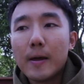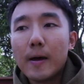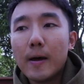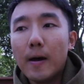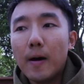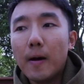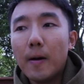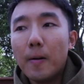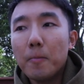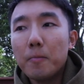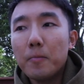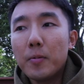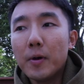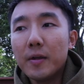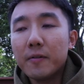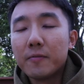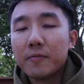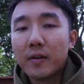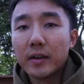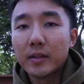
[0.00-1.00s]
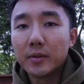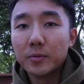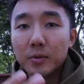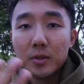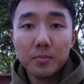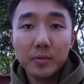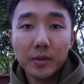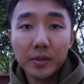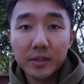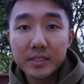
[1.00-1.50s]
um, but frankly with
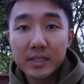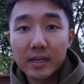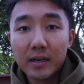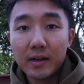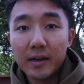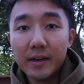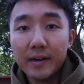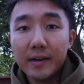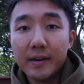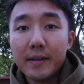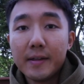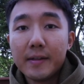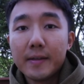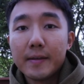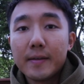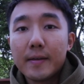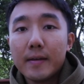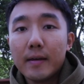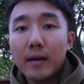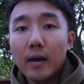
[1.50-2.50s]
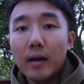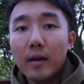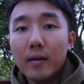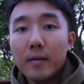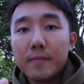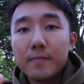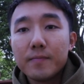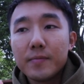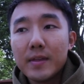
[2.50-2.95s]
the military uh,